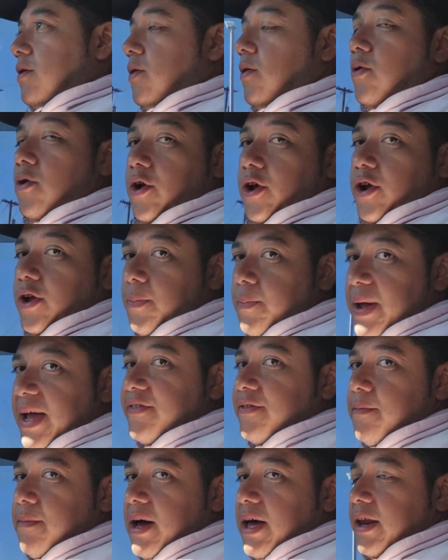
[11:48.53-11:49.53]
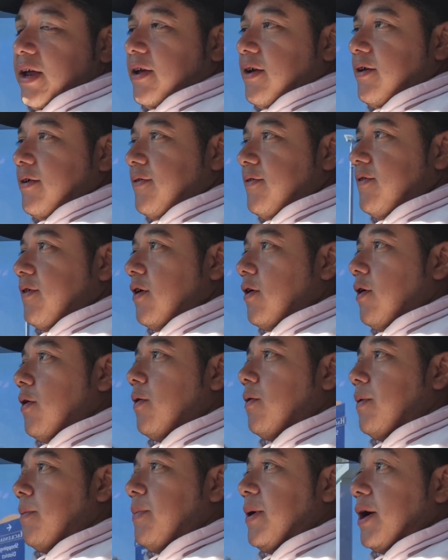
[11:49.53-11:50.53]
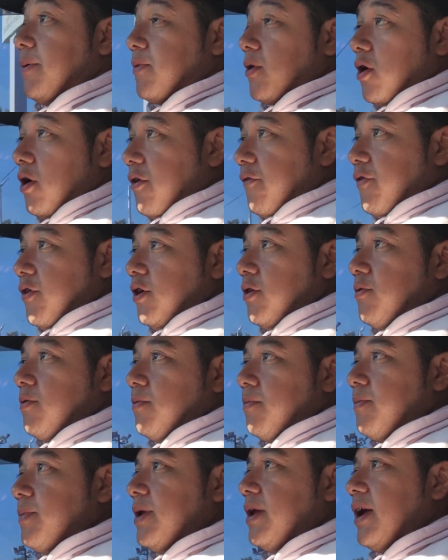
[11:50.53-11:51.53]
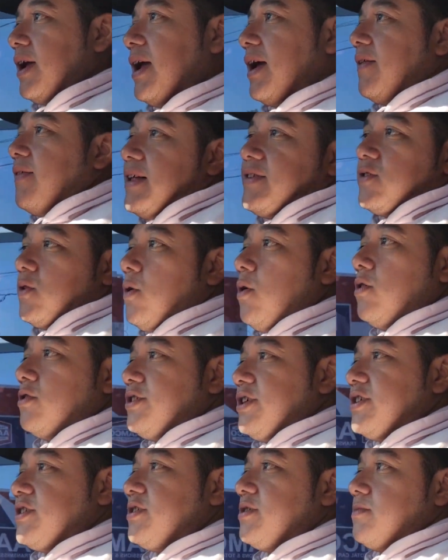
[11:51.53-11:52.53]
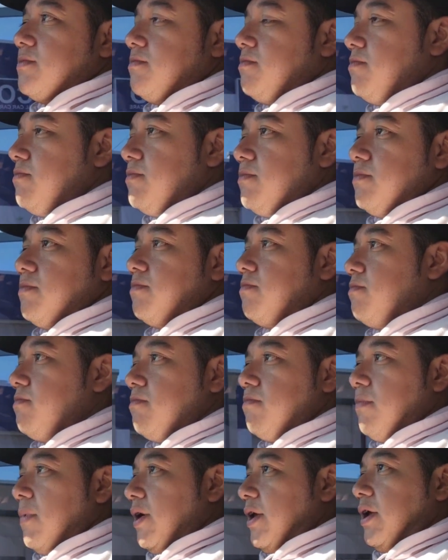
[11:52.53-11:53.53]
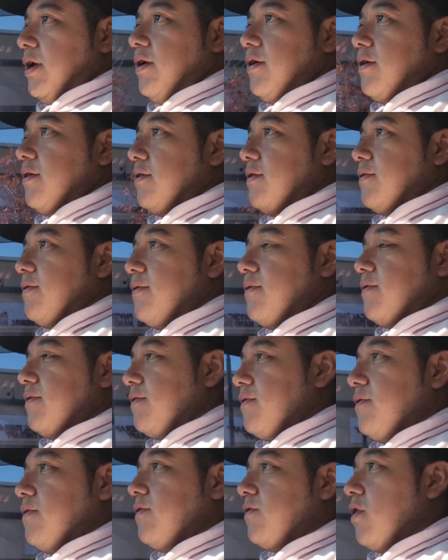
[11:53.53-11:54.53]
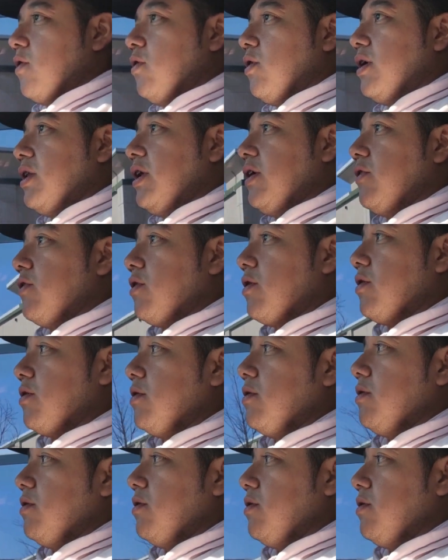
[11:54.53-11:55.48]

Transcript: Or you can pay somebody to go and pick up the car for you. But again, that's all just money. So you can either